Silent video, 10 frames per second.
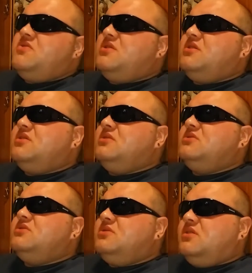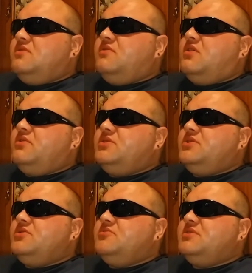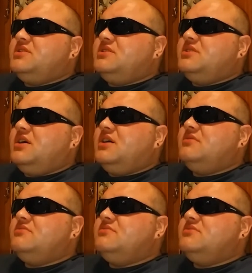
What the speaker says: know what, a lot of horror tubers and that,